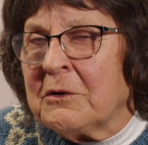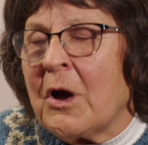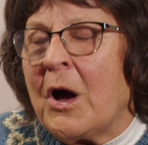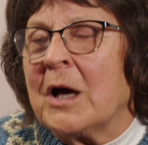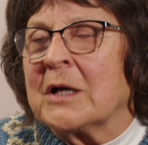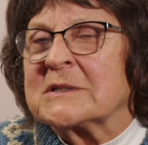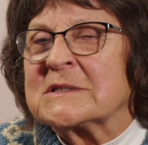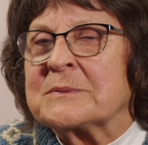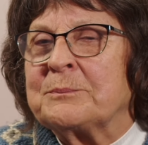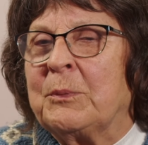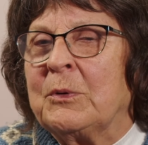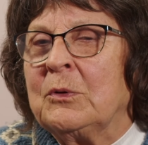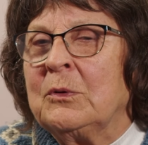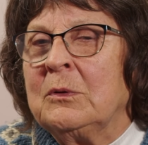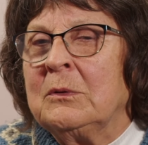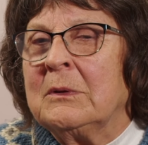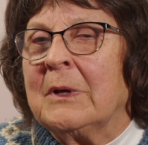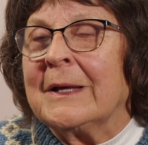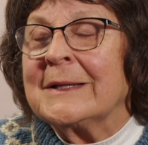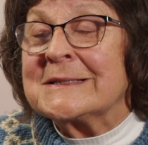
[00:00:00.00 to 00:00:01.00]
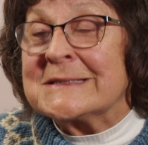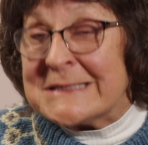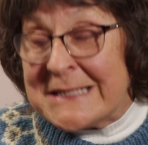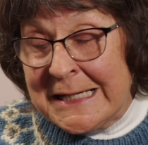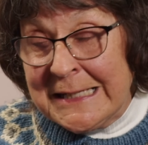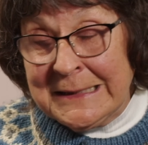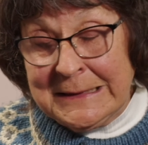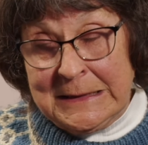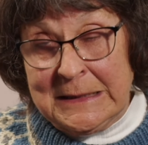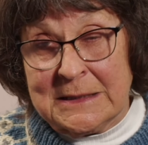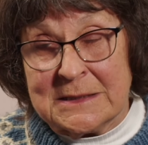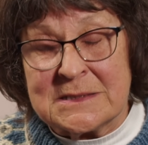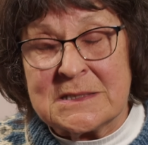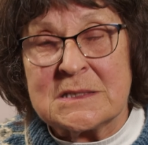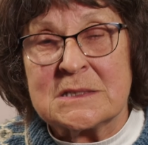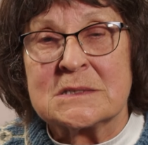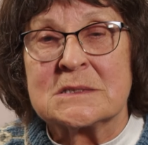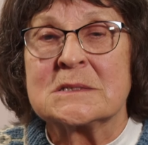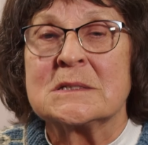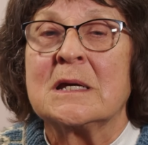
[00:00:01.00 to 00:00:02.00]
gospel, tell
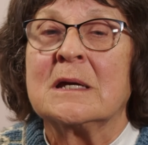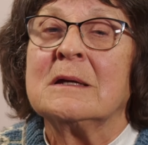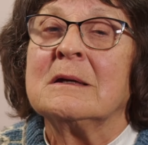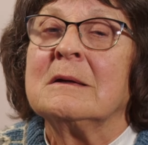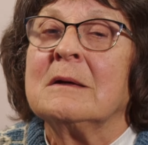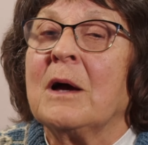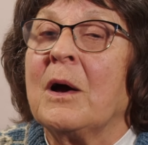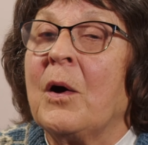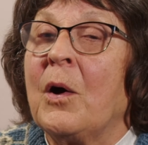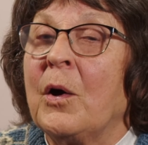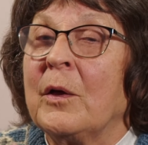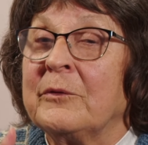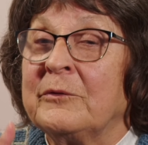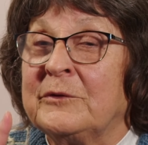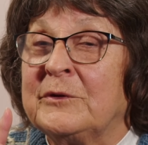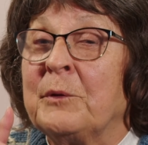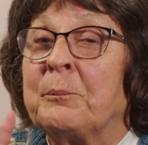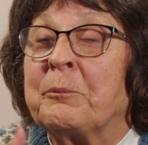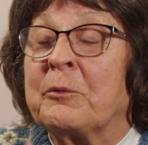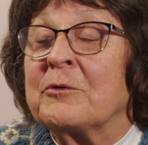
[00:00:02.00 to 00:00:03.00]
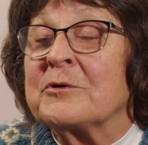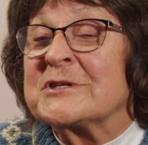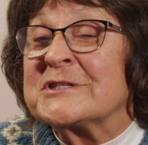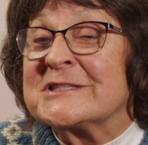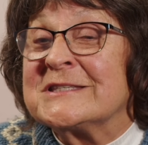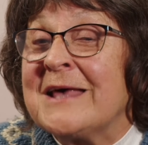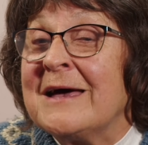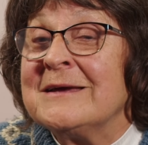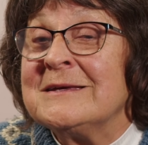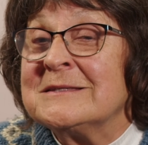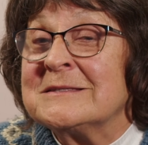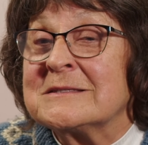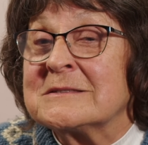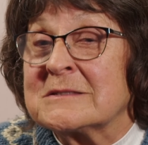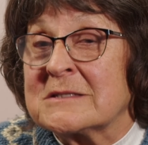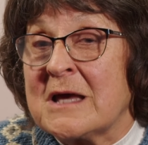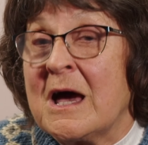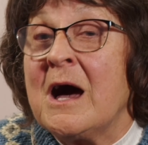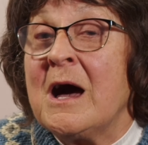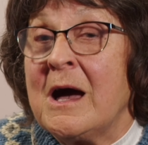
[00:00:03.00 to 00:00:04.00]
us the
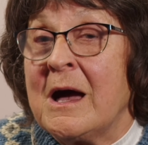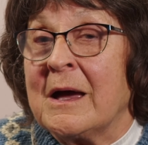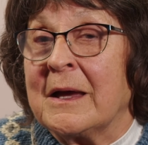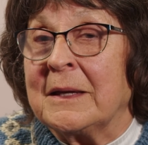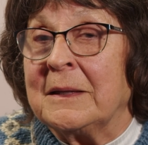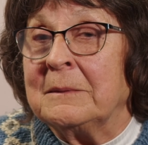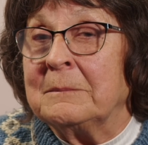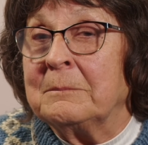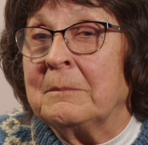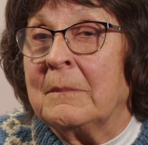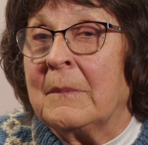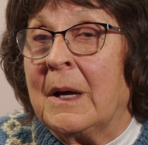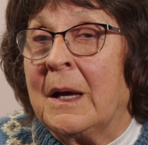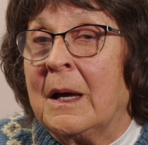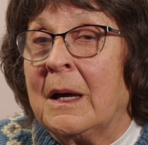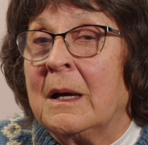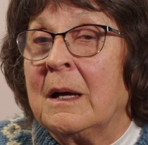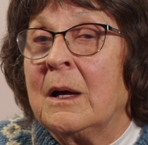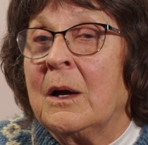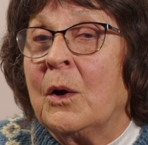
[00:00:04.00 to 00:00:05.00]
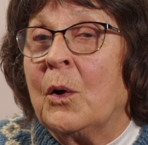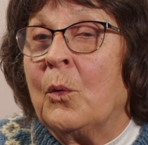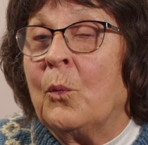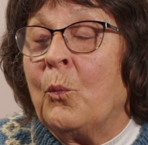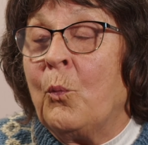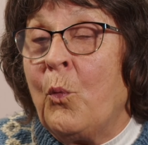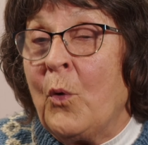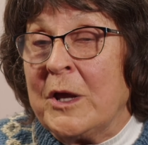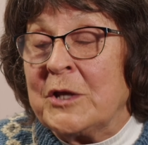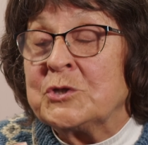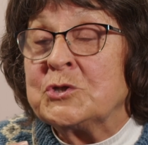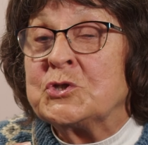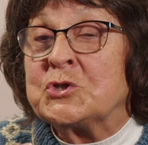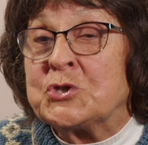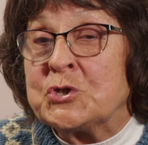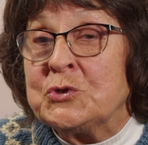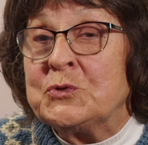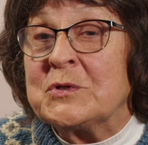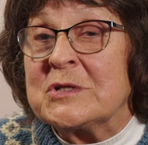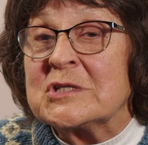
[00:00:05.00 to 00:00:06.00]
precise time when
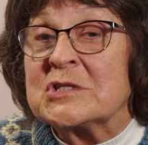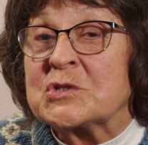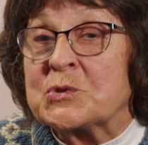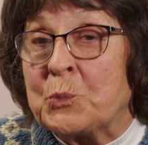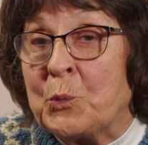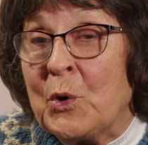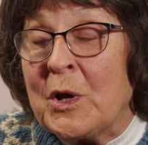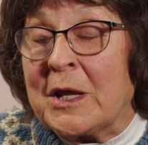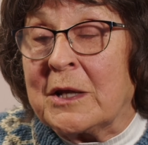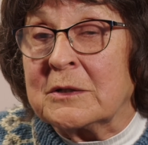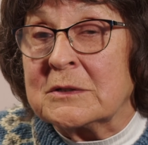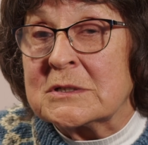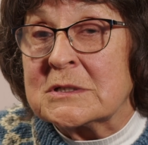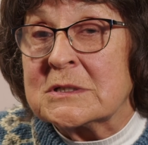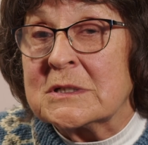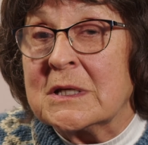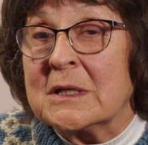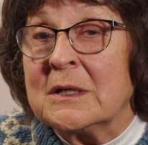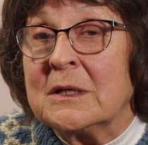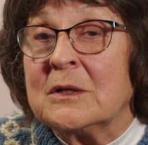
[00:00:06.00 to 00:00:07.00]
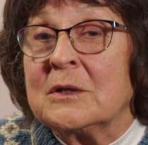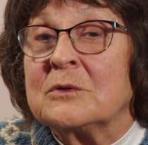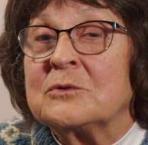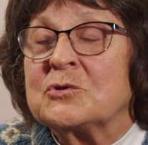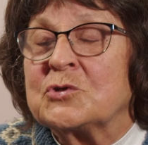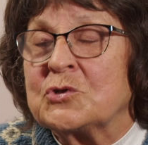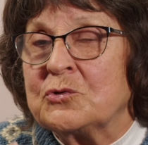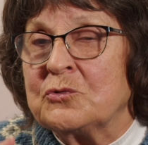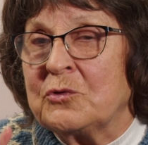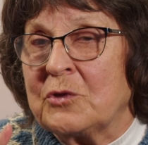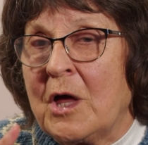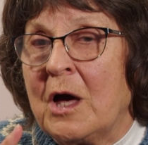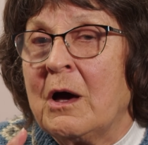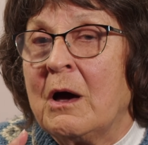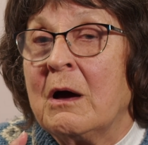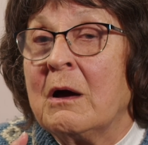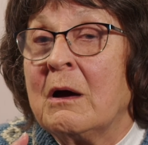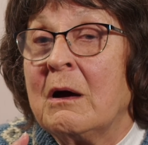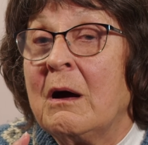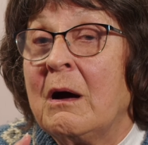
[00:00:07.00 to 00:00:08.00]
Judas went to
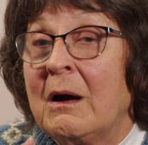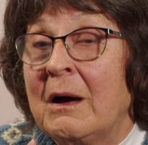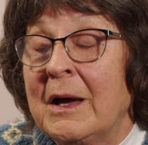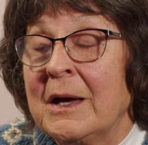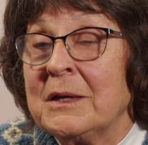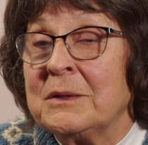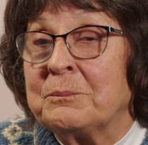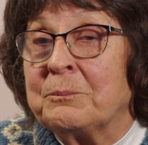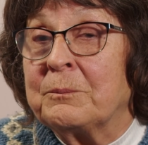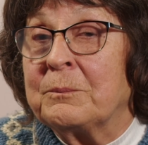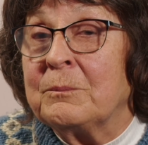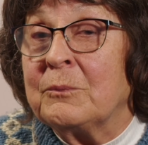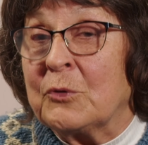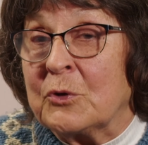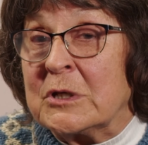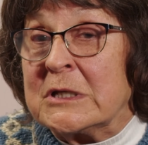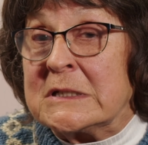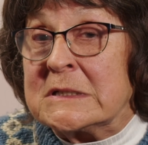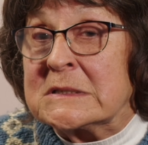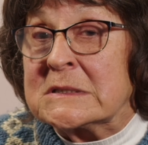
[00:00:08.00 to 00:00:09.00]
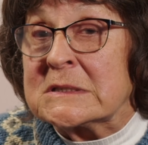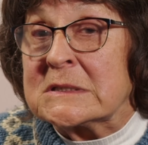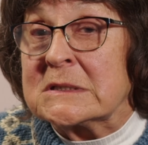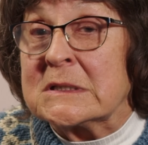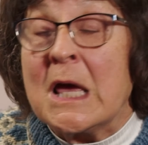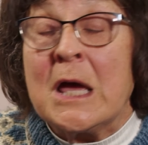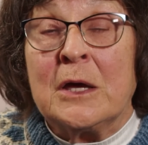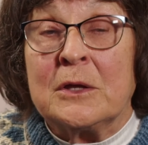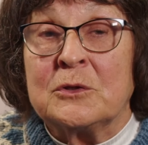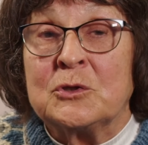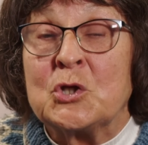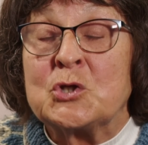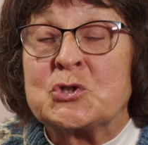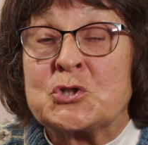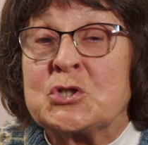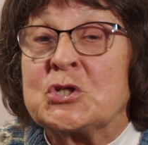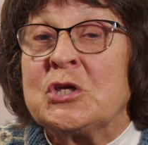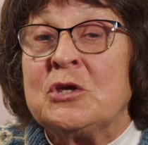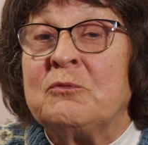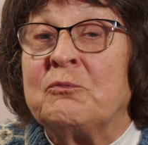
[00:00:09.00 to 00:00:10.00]
the high priest, the
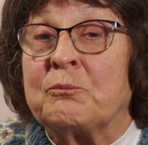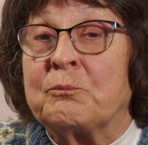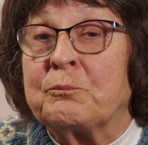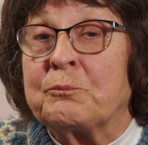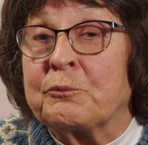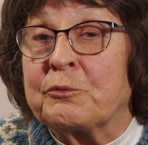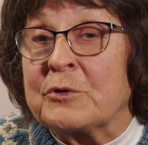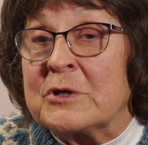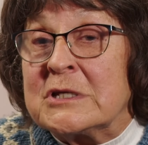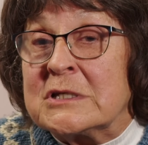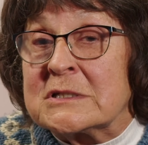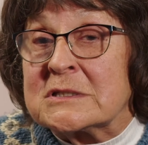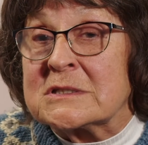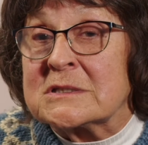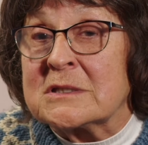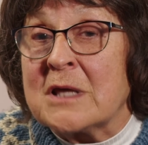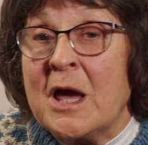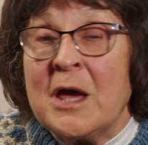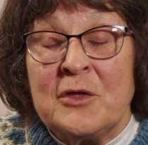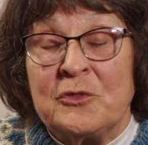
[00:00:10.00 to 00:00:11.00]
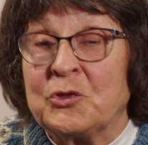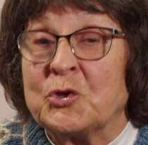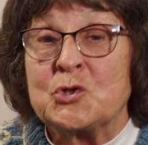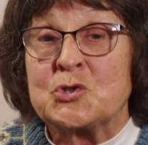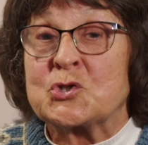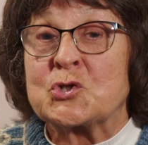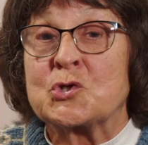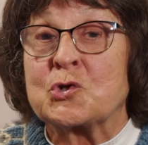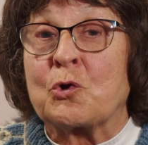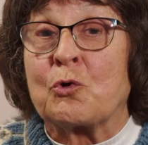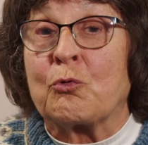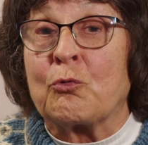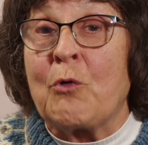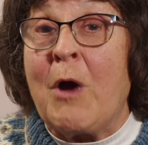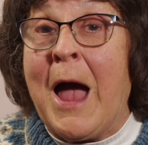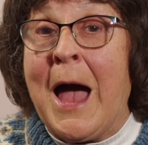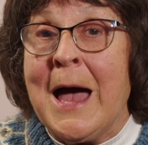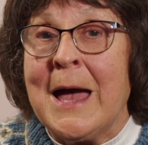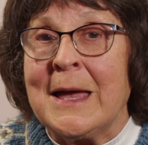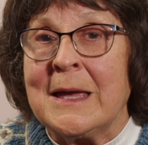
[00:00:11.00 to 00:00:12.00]
chief priest, the
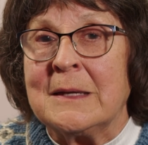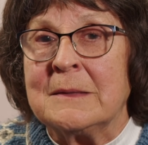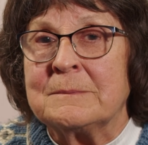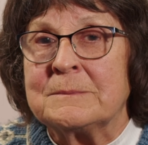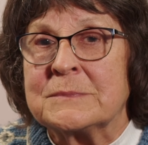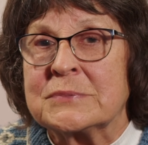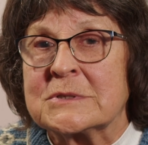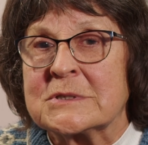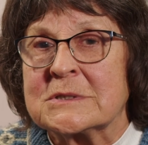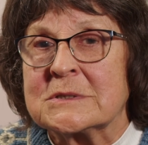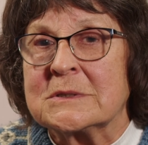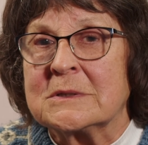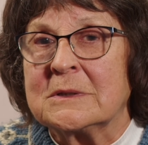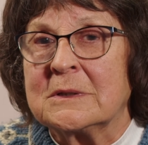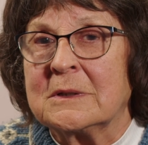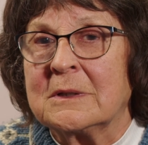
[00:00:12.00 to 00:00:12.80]
scribes